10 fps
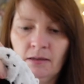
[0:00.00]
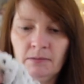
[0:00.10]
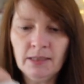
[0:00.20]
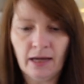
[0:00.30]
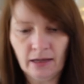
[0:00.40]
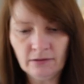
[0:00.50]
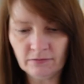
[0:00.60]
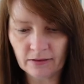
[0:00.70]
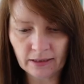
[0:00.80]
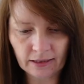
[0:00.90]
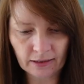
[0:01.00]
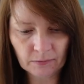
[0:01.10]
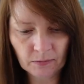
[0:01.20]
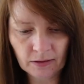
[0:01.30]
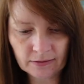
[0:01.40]
Yeah, hopefully
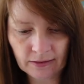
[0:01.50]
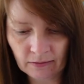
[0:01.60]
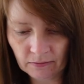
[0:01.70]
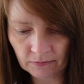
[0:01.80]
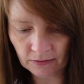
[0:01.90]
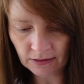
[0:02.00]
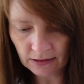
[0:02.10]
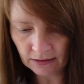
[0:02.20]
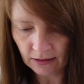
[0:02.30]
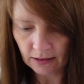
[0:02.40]
that works out all right.